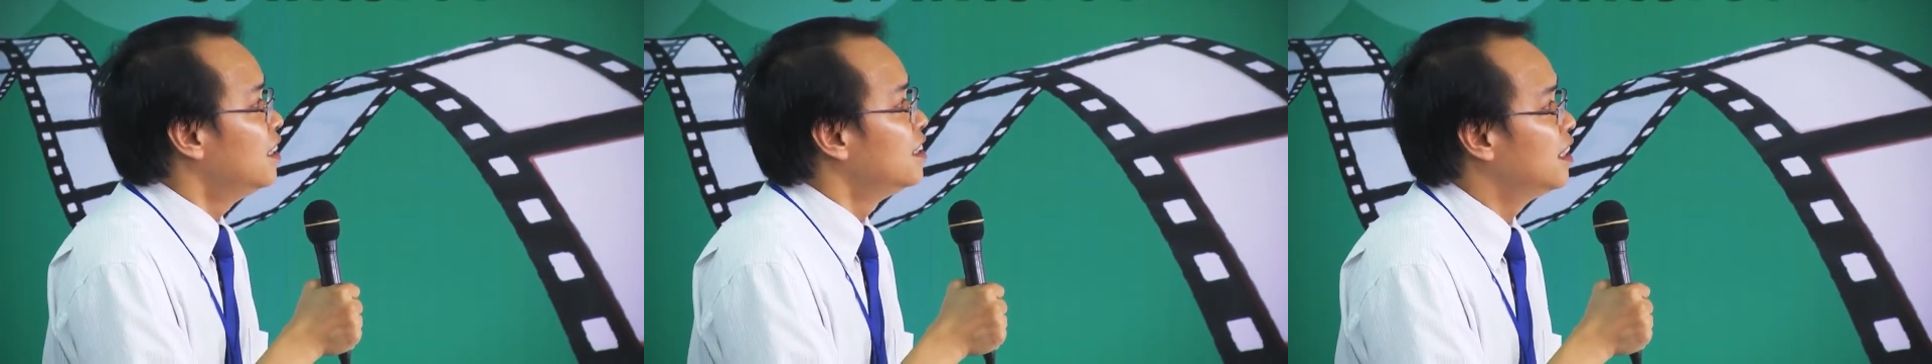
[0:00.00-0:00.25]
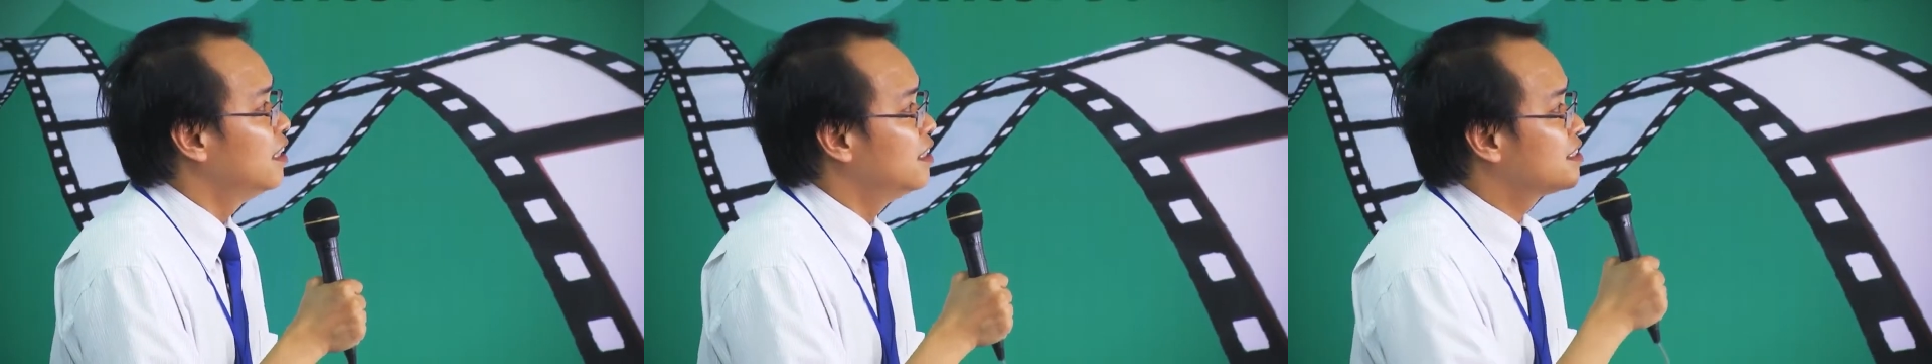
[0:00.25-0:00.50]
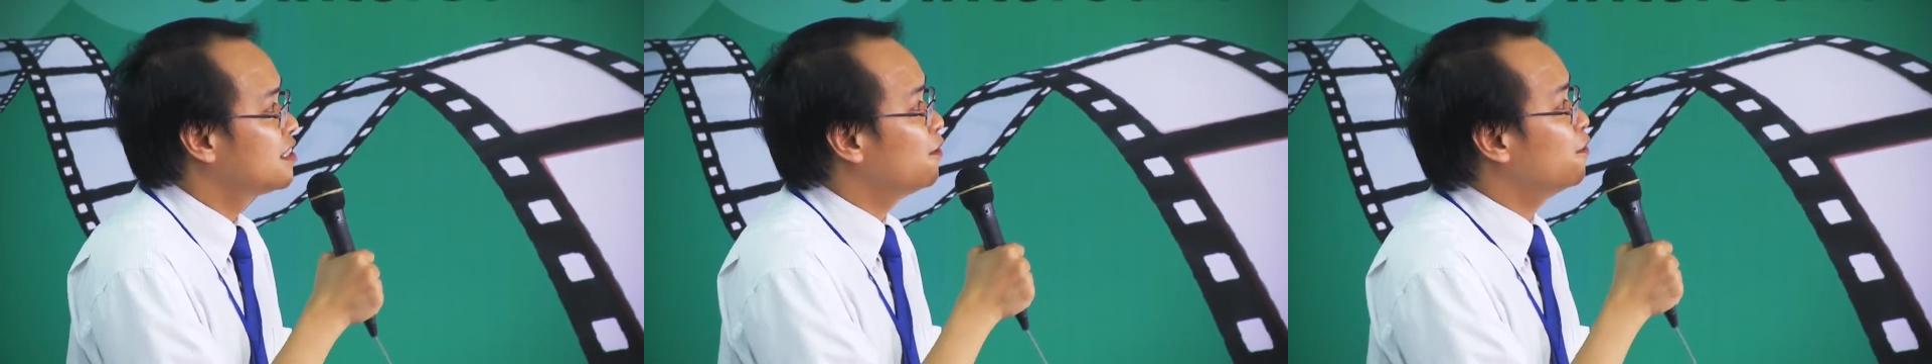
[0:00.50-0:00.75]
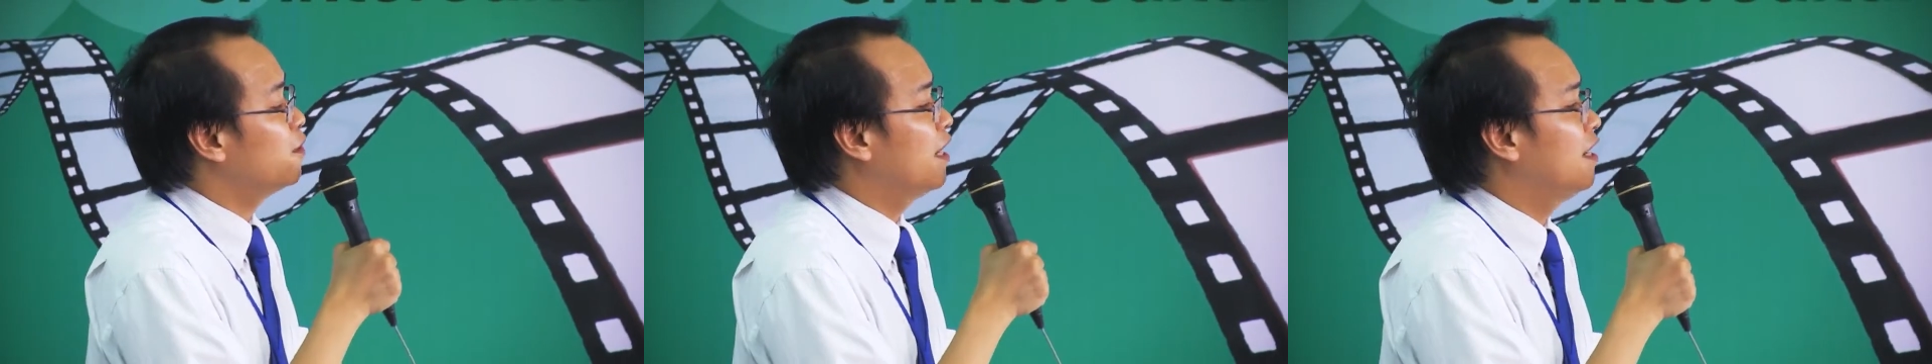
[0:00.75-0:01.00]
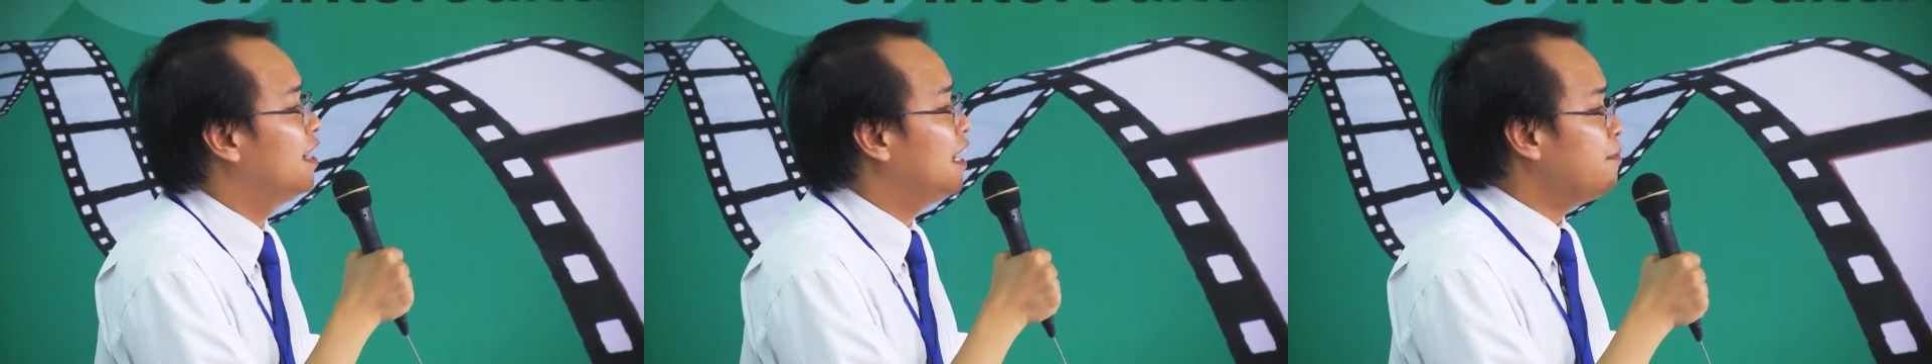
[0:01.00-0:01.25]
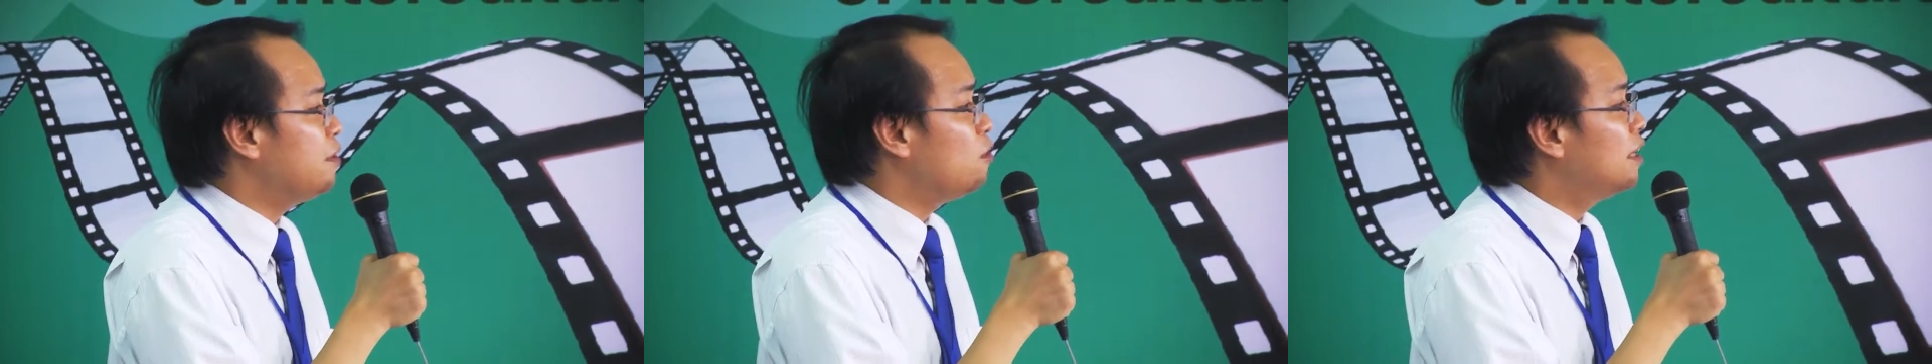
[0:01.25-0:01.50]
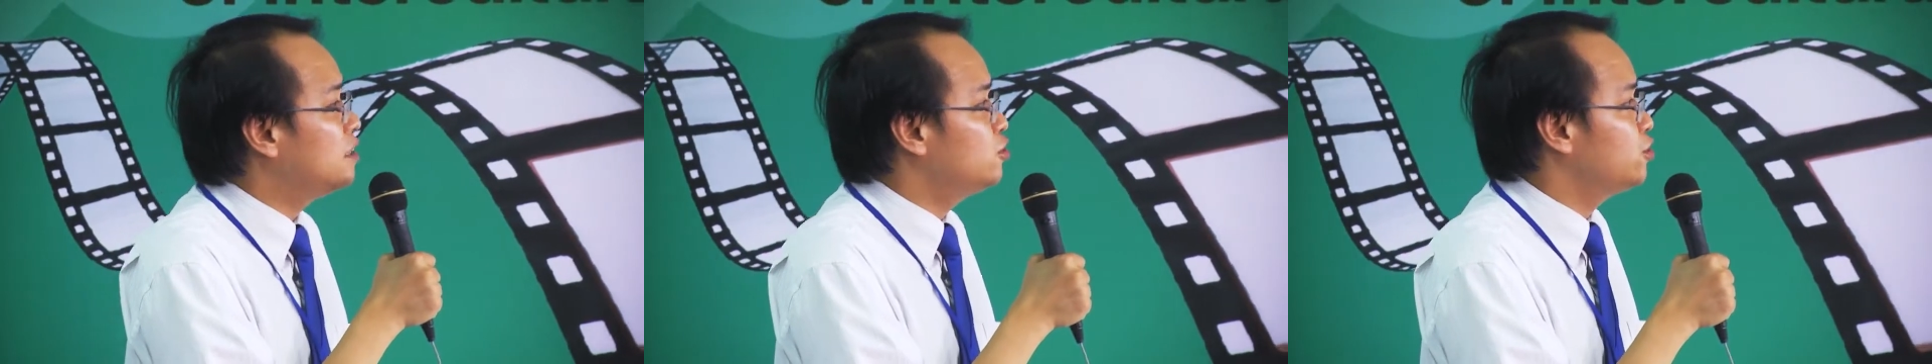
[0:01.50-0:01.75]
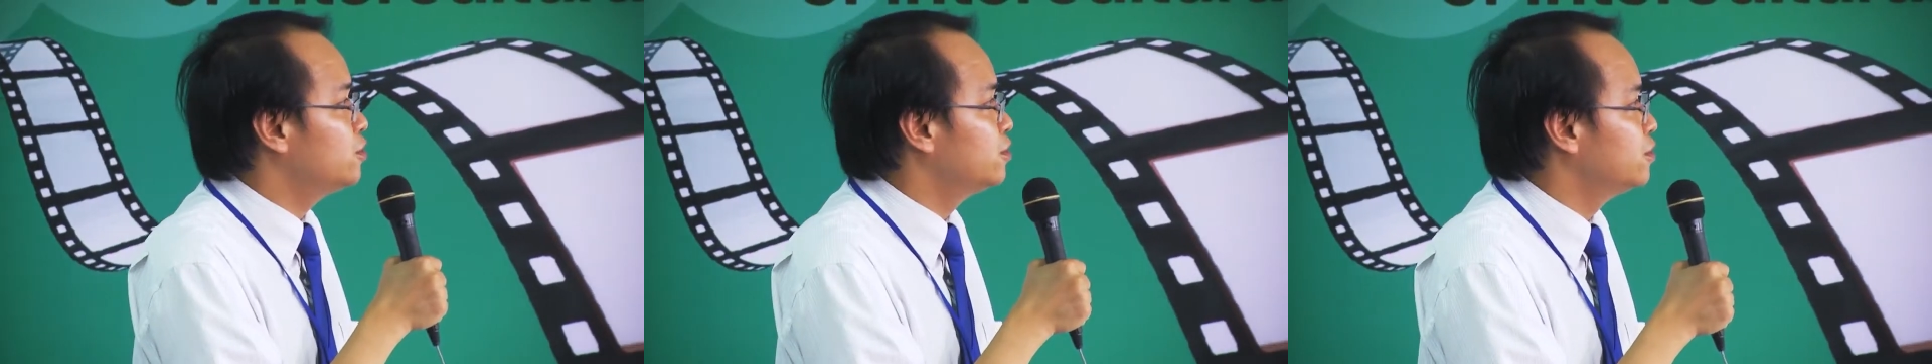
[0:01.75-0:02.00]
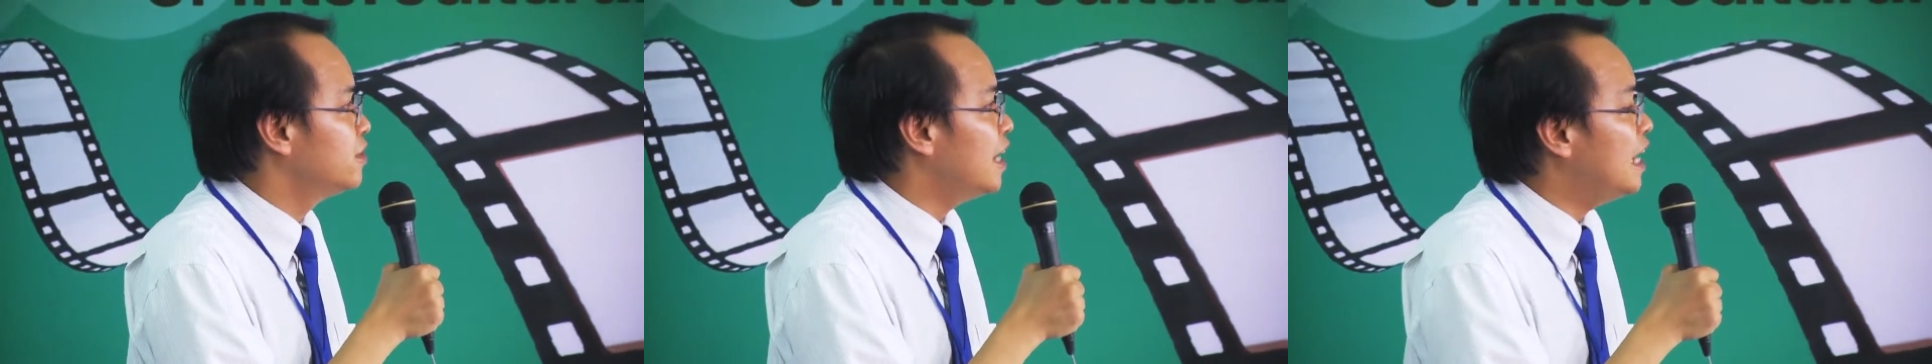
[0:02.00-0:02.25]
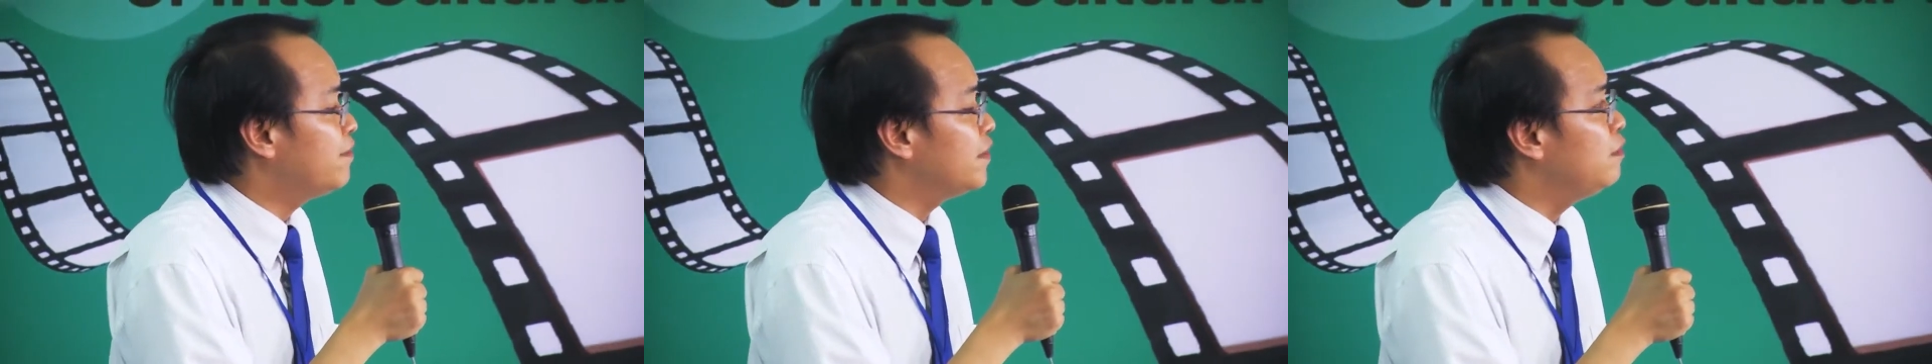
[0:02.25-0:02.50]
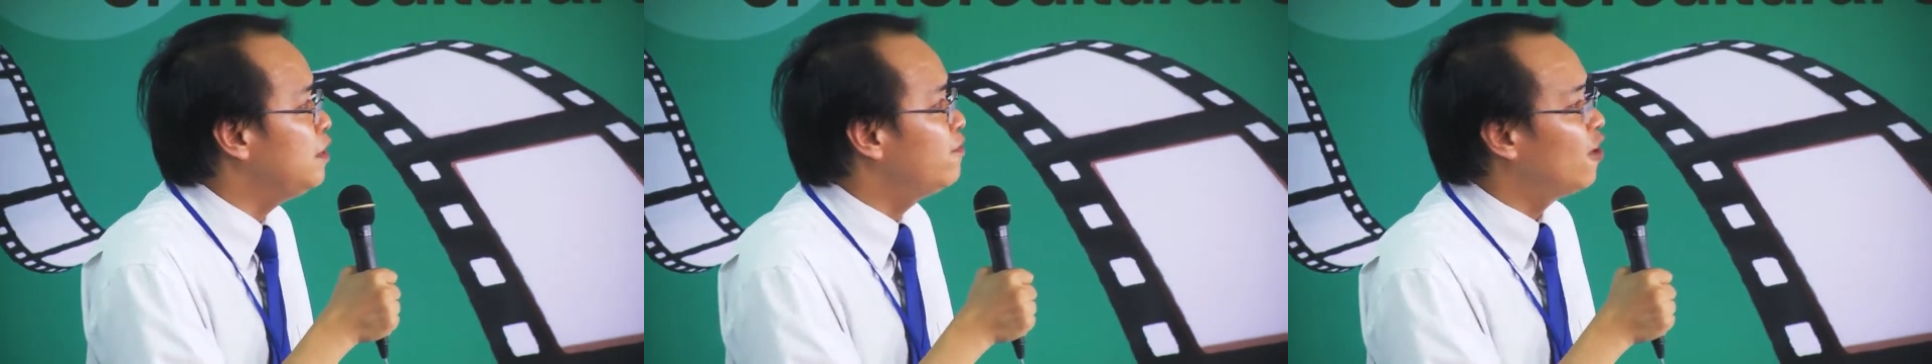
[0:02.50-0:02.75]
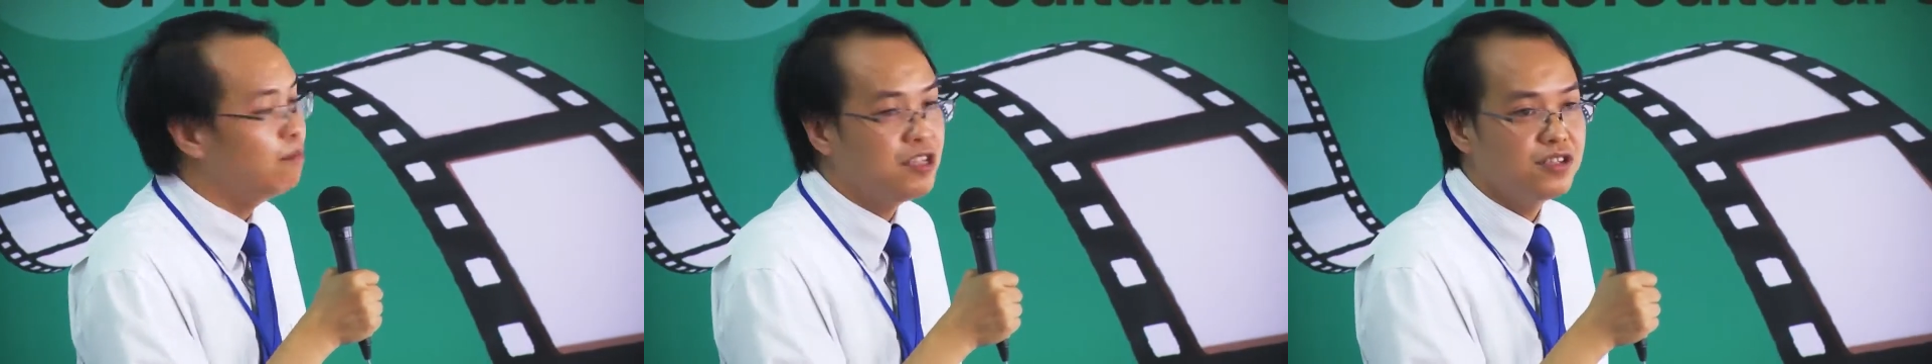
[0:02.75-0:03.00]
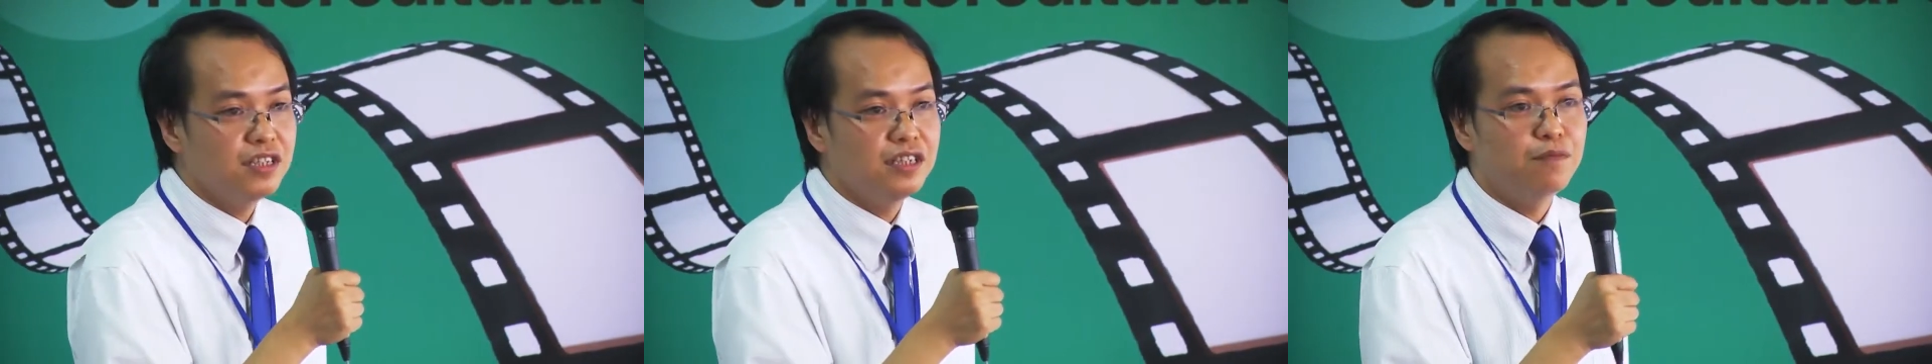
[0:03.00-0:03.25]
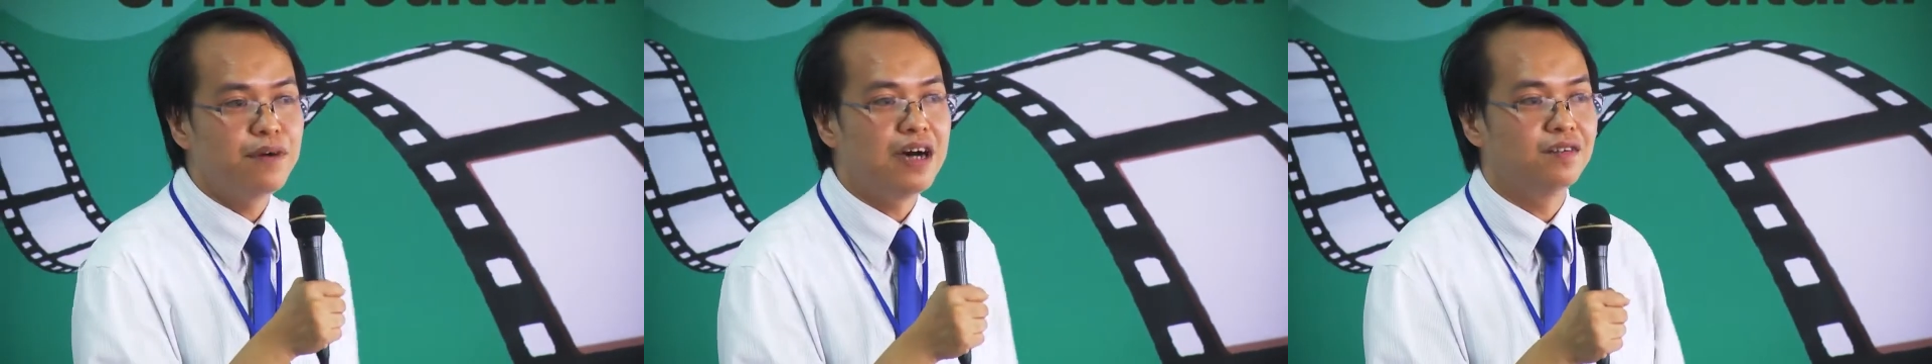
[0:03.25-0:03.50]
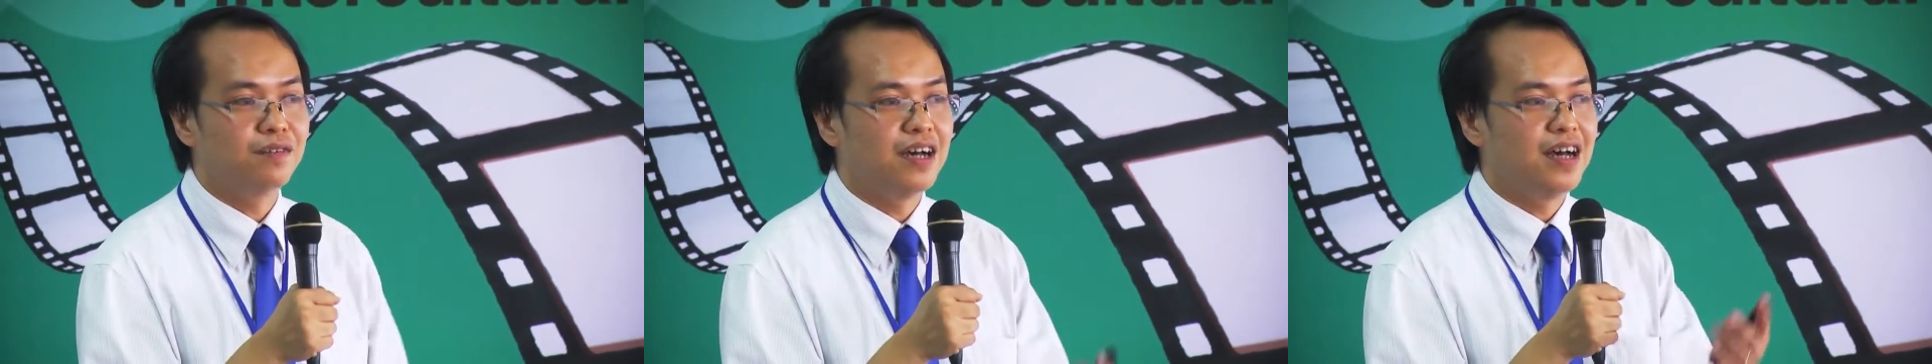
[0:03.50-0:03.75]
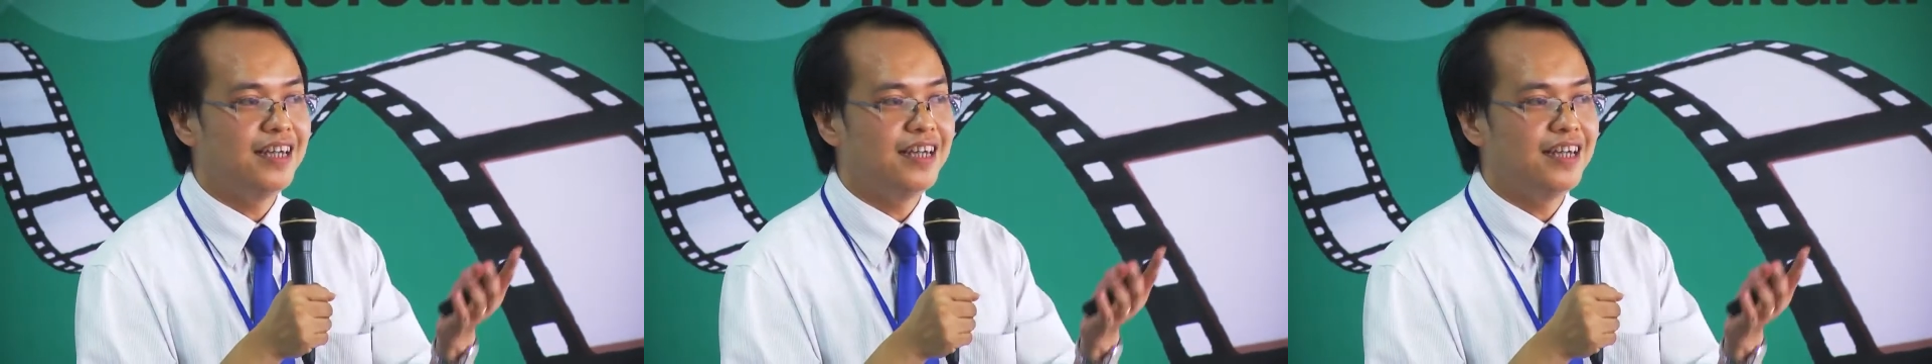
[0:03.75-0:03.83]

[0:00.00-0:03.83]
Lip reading: If you want to have information about,